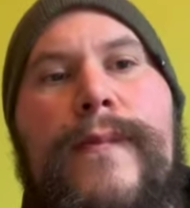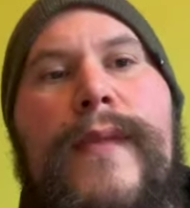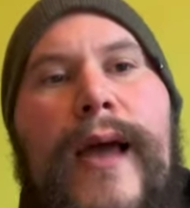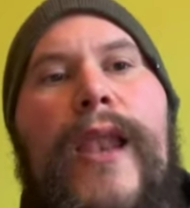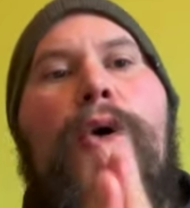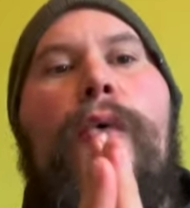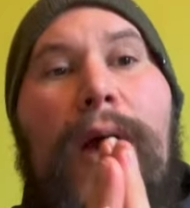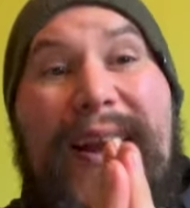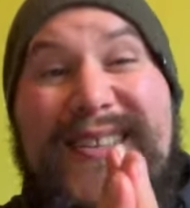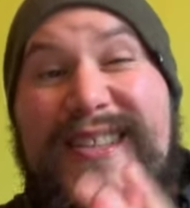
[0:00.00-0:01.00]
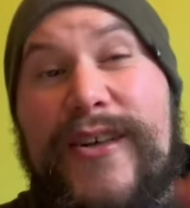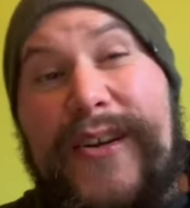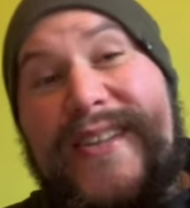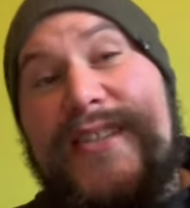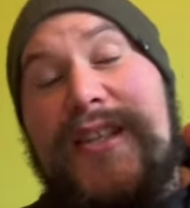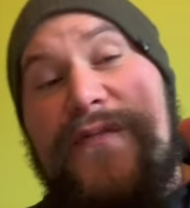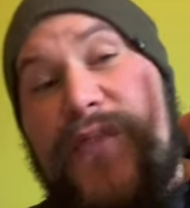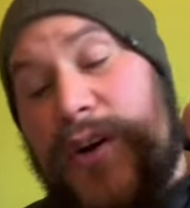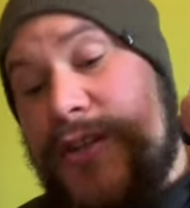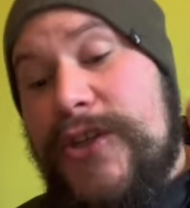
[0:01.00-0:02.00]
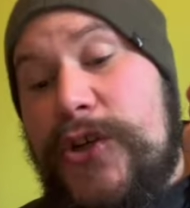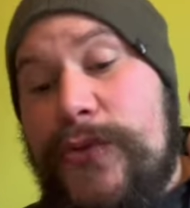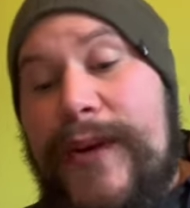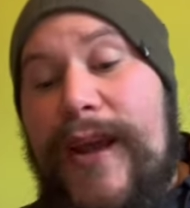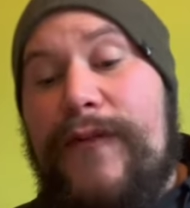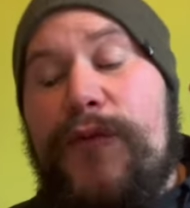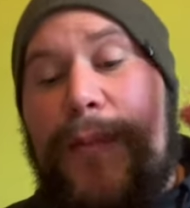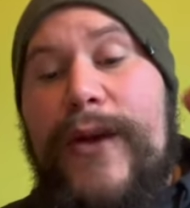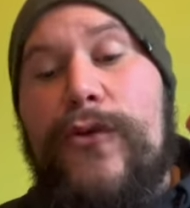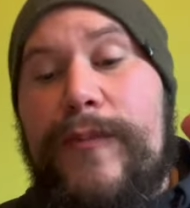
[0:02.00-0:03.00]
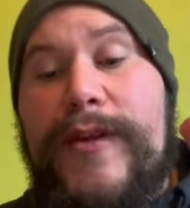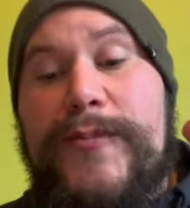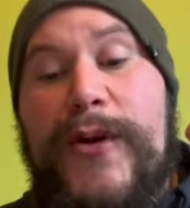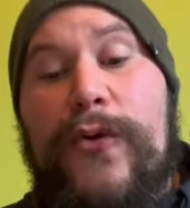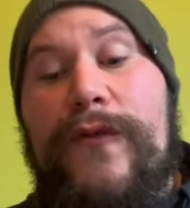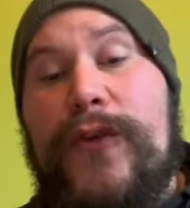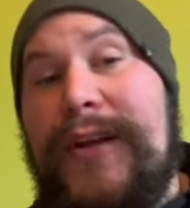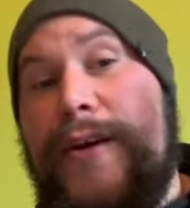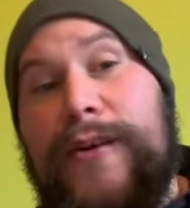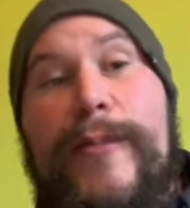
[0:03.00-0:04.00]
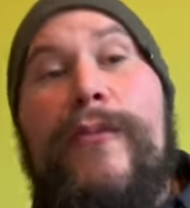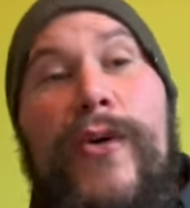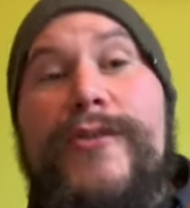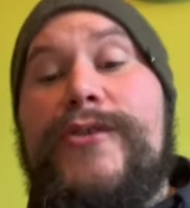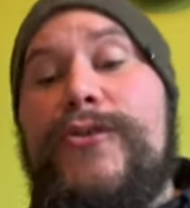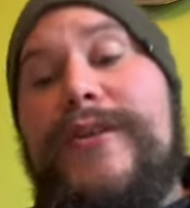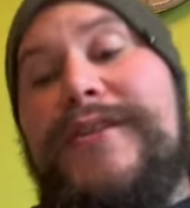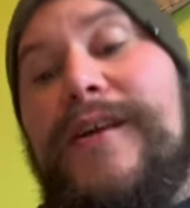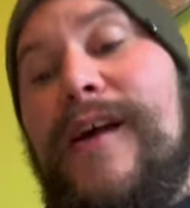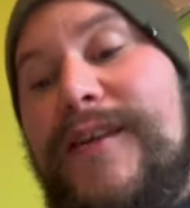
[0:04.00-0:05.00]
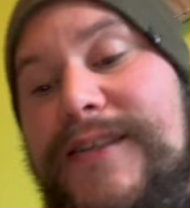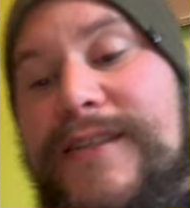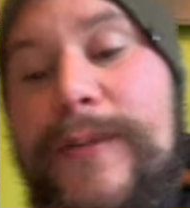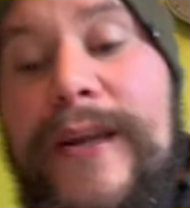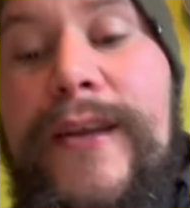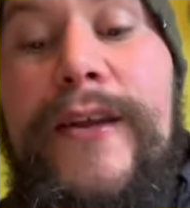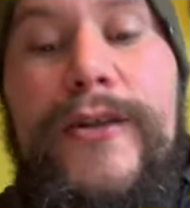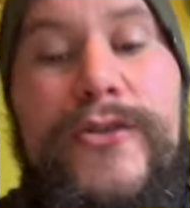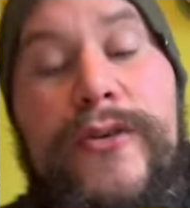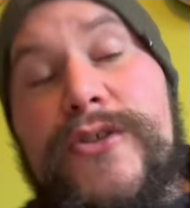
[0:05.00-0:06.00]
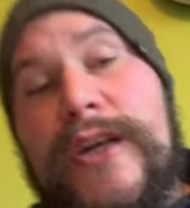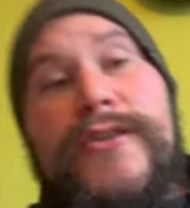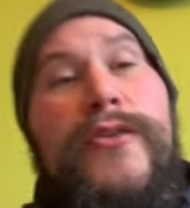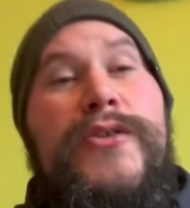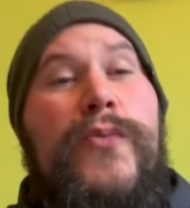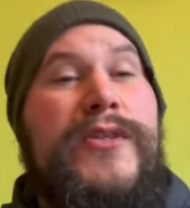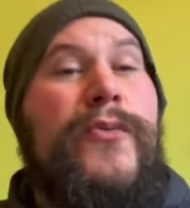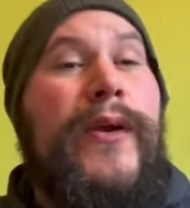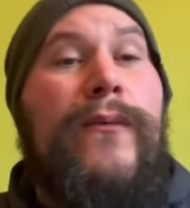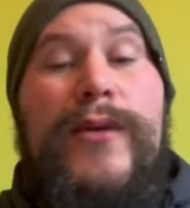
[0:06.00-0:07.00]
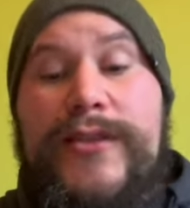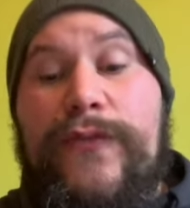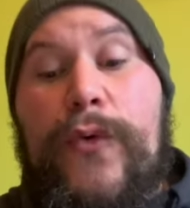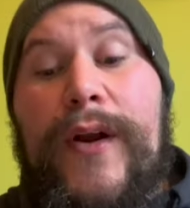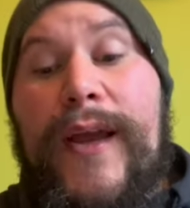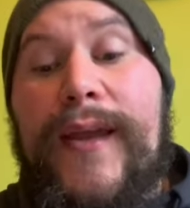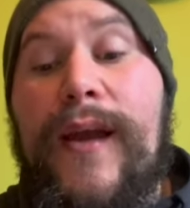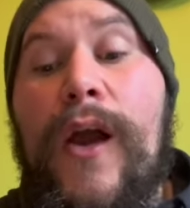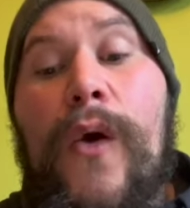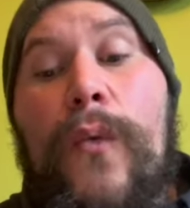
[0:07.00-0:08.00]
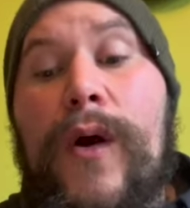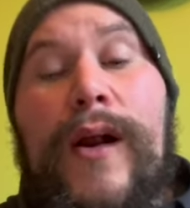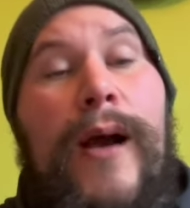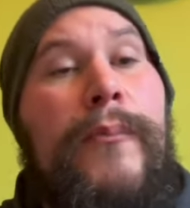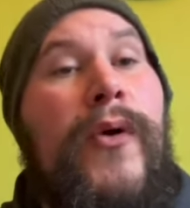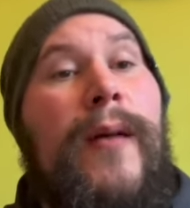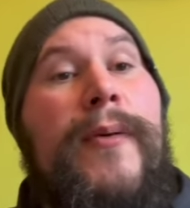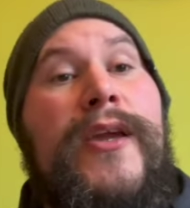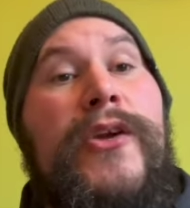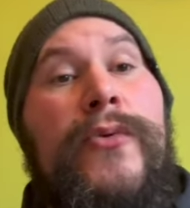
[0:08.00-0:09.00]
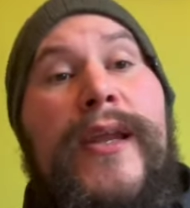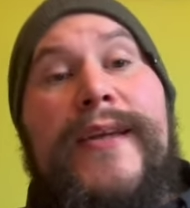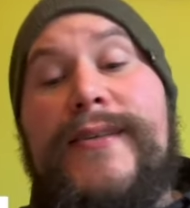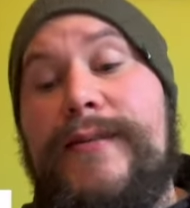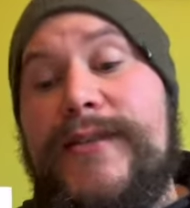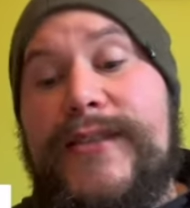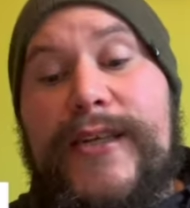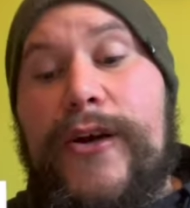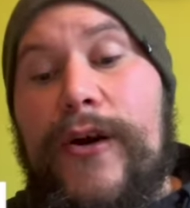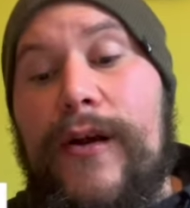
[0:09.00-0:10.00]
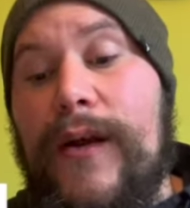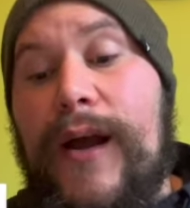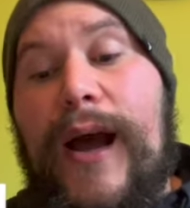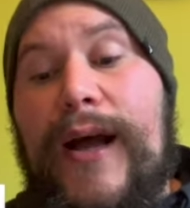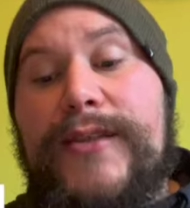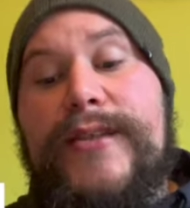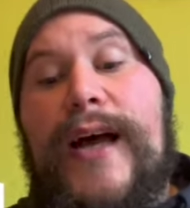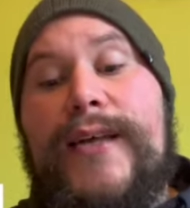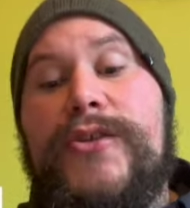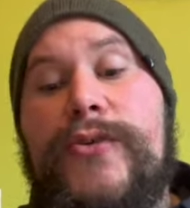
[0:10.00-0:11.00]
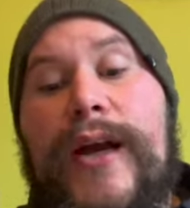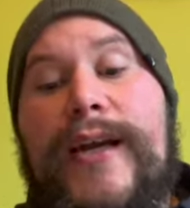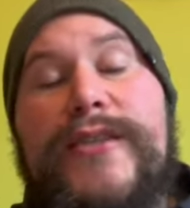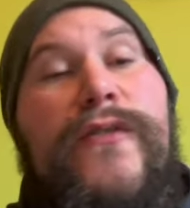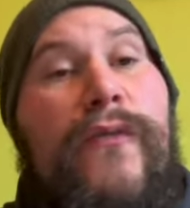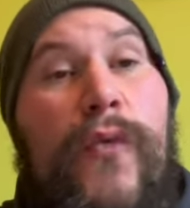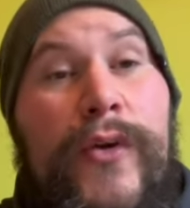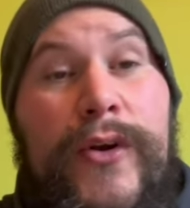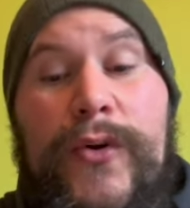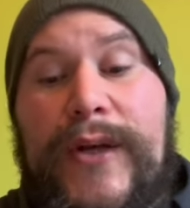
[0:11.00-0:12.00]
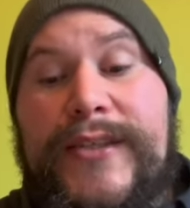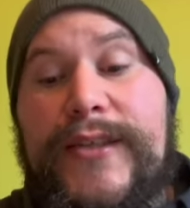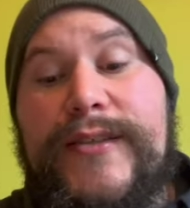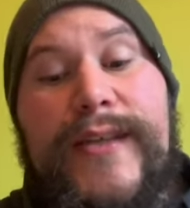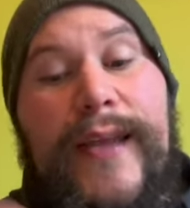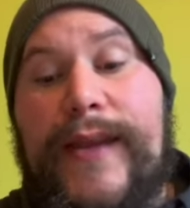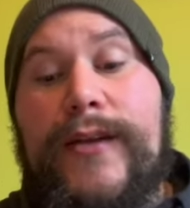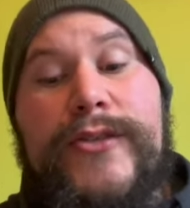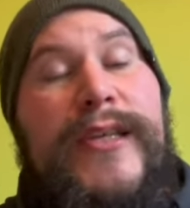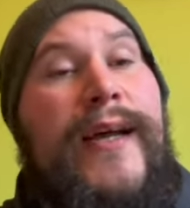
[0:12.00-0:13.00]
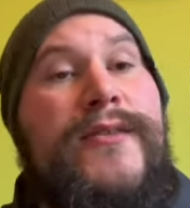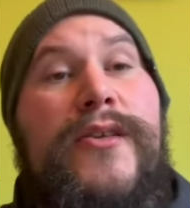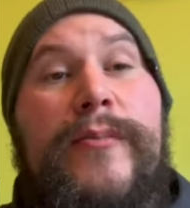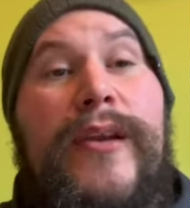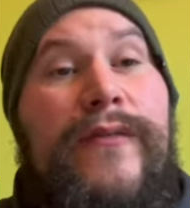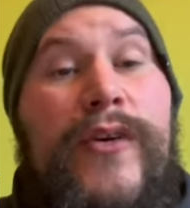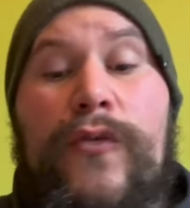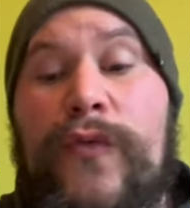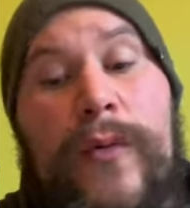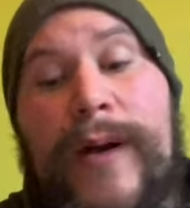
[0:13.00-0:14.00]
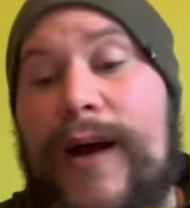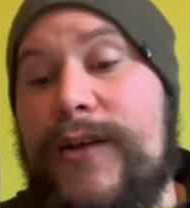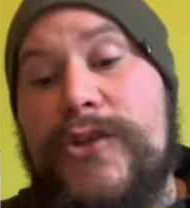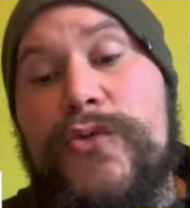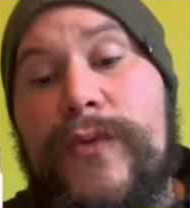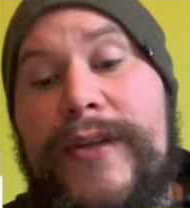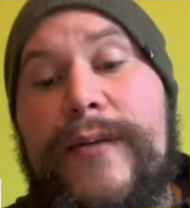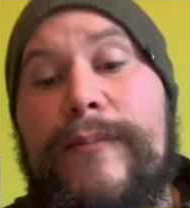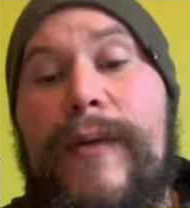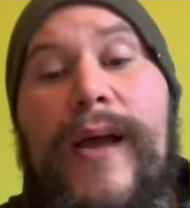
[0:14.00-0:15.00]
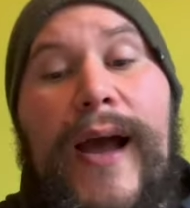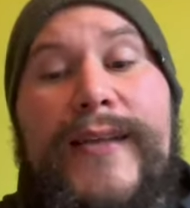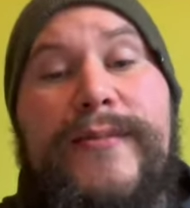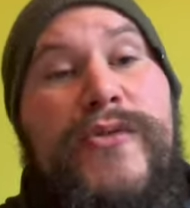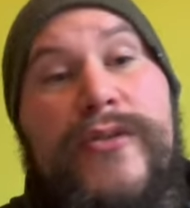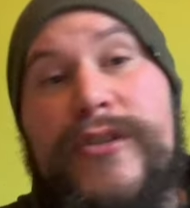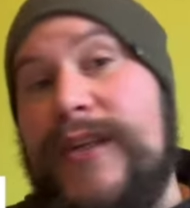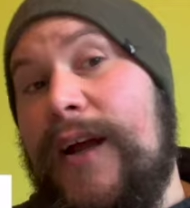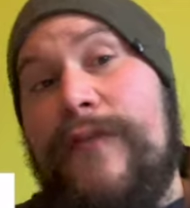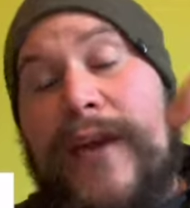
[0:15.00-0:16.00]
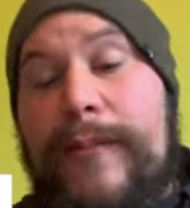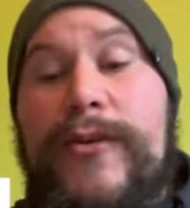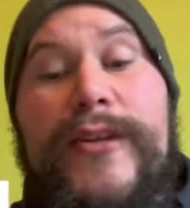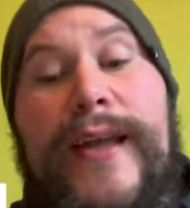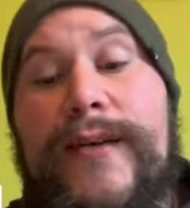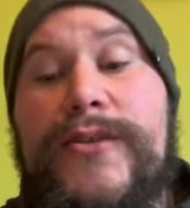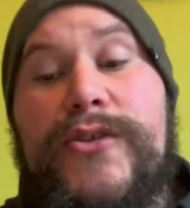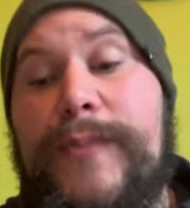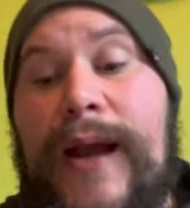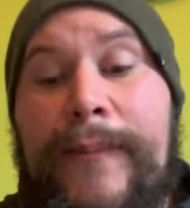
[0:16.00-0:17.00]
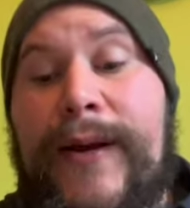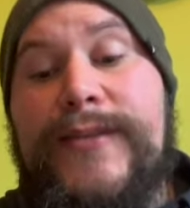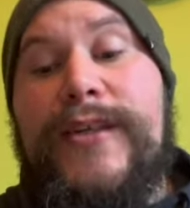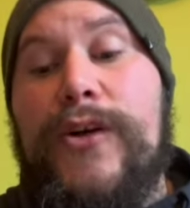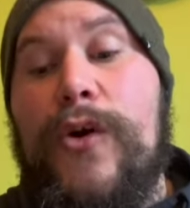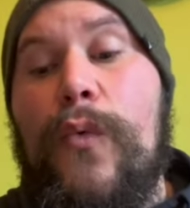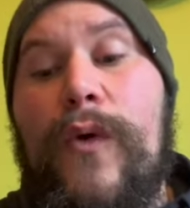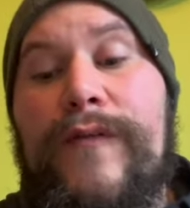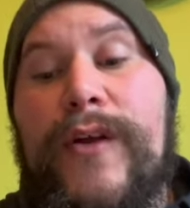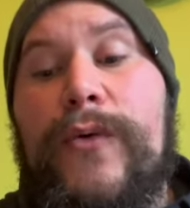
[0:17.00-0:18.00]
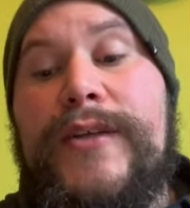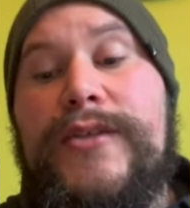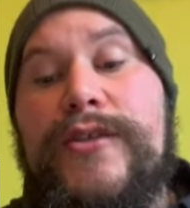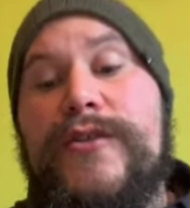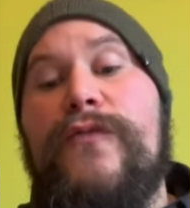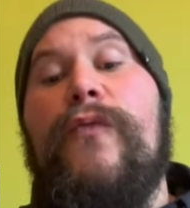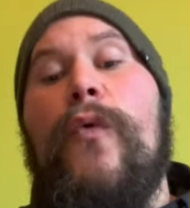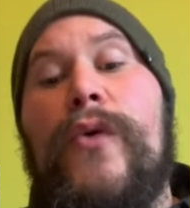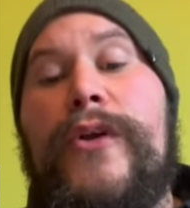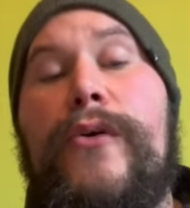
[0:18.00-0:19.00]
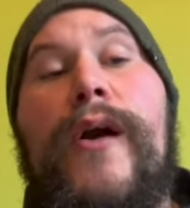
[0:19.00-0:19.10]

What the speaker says: Hello, Angus here, and this is the first Q&A from my group that's been going for a year, and I've been wanting to do this since the beginning of the year. So I'm going to try and do this once a week, once a fortnight, where I'll put up a Q&A sticker and just ask you guys for your questions, and then I'll just answer them in a video format. I'll just read them as I'm doing just now. If you keep looking down, it's because my iPad's here with the questions for you.